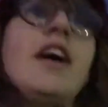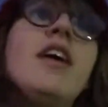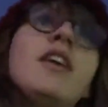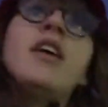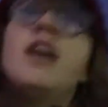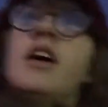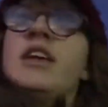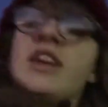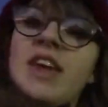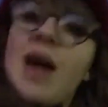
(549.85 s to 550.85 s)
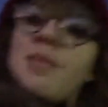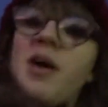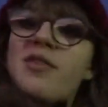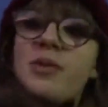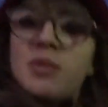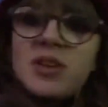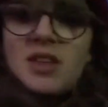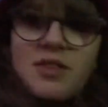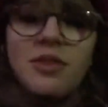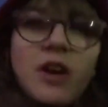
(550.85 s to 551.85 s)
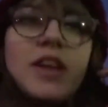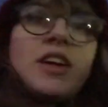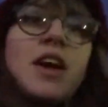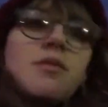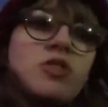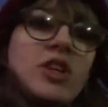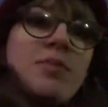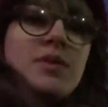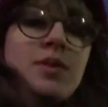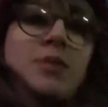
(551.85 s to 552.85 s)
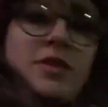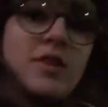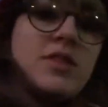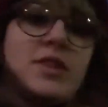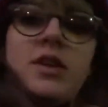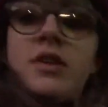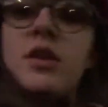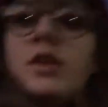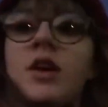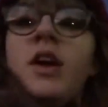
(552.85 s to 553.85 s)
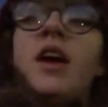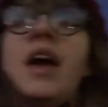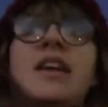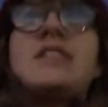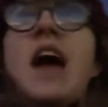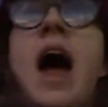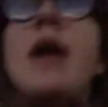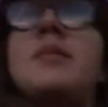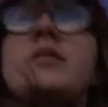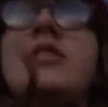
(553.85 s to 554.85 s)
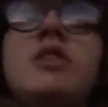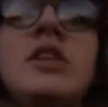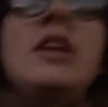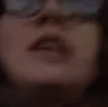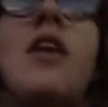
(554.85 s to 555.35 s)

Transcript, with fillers: I didn't get a bar form because I thought I could get them cheaper somewhere else, so it's absolutely